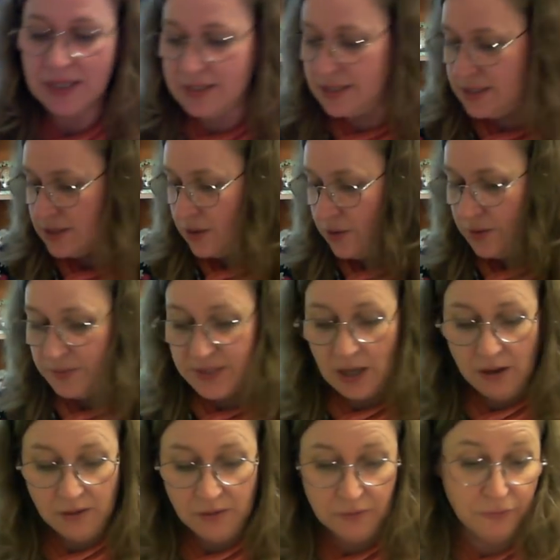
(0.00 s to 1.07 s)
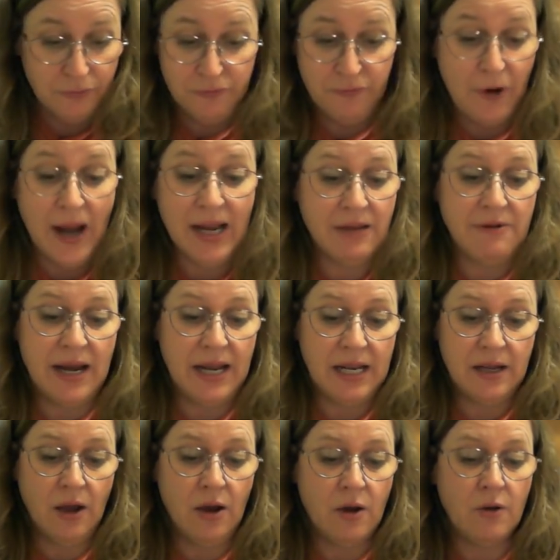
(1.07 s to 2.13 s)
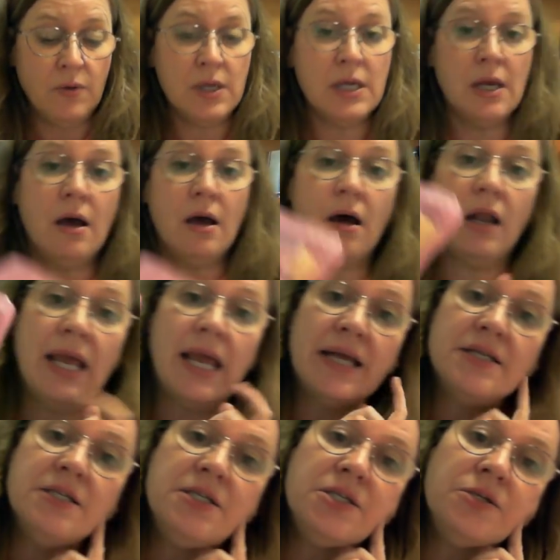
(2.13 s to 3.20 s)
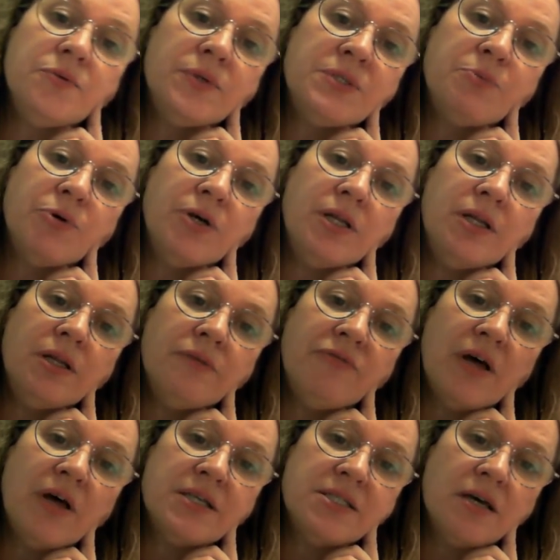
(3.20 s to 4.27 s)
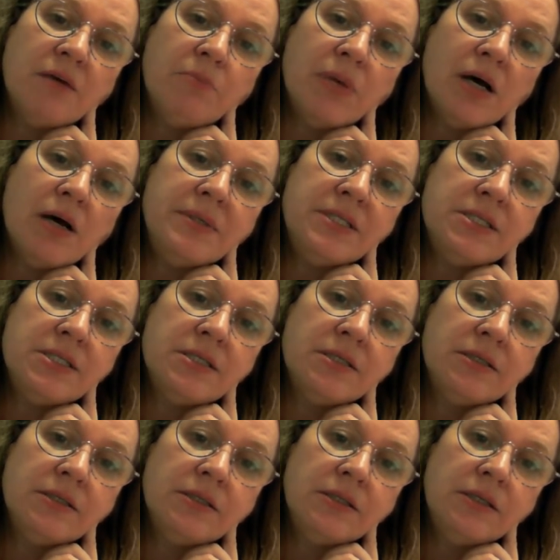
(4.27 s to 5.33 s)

So it was all ready to go. All I had to do was put the floss on bobbins